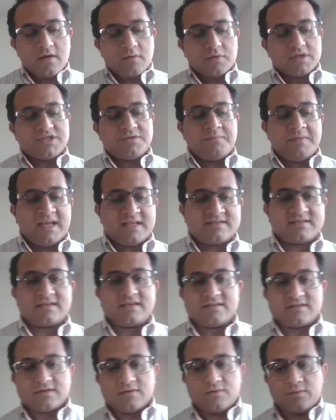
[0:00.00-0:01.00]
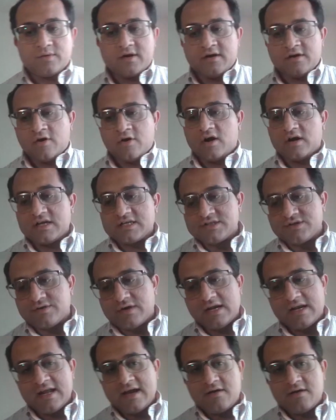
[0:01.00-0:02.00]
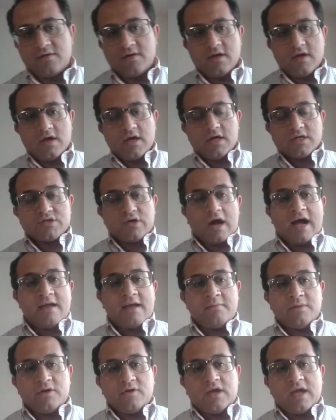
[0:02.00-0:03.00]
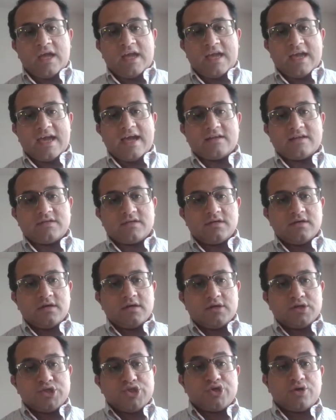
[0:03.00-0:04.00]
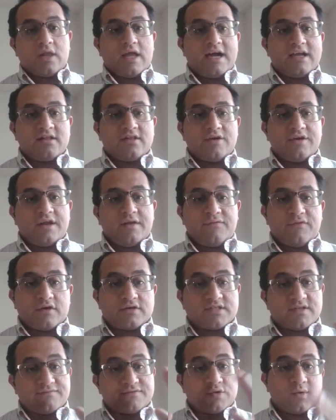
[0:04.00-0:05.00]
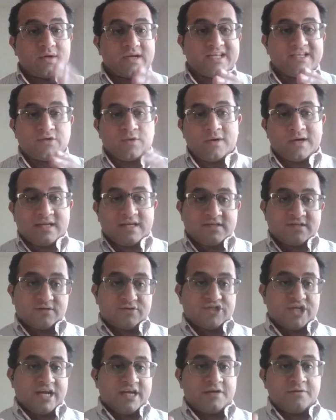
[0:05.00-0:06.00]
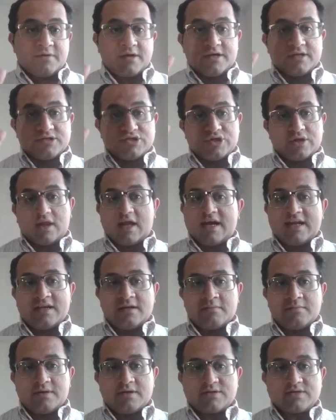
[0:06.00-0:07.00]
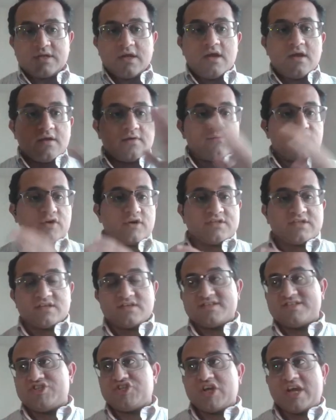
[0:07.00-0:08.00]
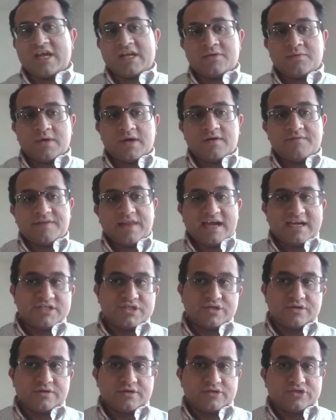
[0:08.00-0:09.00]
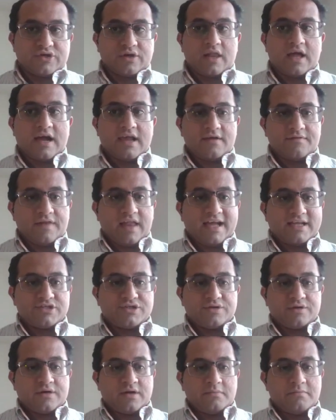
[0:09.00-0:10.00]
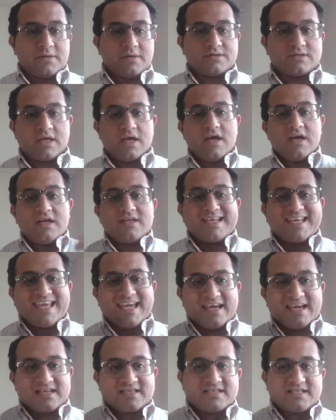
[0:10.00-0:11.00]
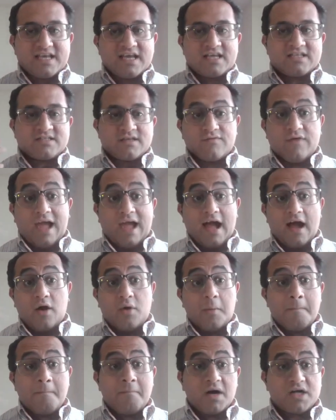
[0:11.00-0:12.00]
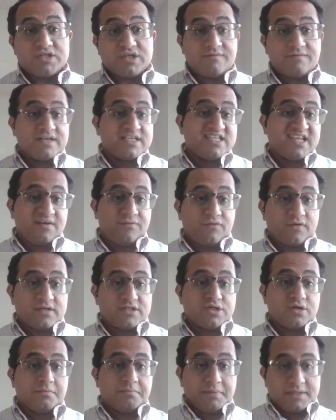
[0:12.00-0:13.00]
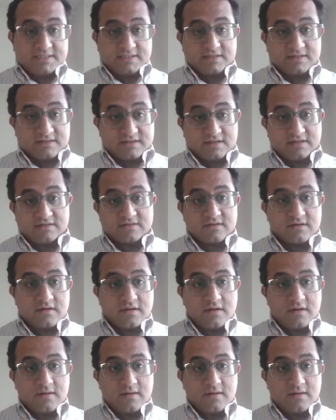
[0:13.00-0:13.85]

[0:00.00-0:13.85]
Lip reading: which means is we're in August right now. I'm looking at July 31st of 2020, so January to July numbers versus January of last year to July of last year numbers, to get a sense of how much of a difference your business is.